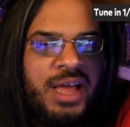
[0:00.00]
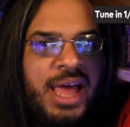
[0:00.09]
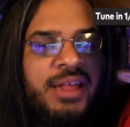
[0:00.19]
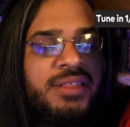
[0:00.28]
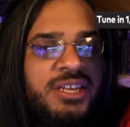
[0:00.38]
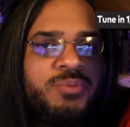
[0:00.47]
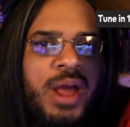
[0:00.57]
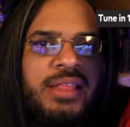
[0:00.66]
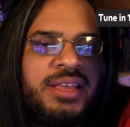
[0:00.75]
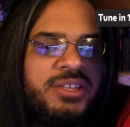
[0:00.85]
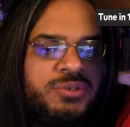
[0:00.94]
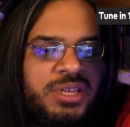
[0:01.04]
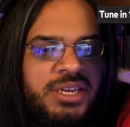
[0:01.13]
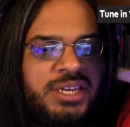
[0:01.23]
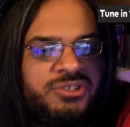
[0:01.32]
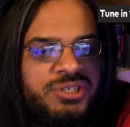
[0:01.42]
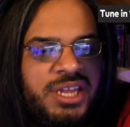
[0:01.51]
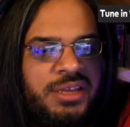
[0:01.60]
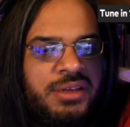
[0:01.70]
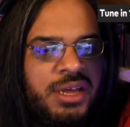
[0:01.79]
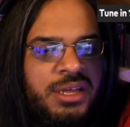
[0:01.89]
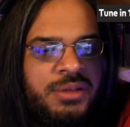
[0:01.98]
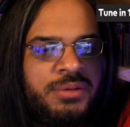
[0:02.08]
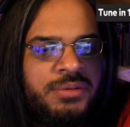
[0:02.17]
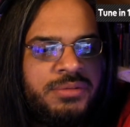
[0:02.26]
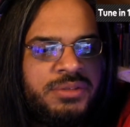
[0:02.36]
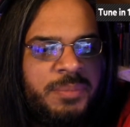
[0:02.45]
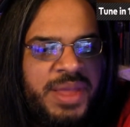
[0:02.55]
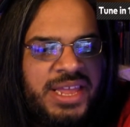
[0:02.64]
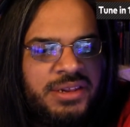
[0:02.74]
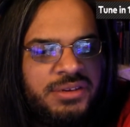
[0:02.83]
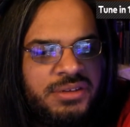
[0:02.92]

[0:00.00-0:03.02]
I think it's an interesting debate.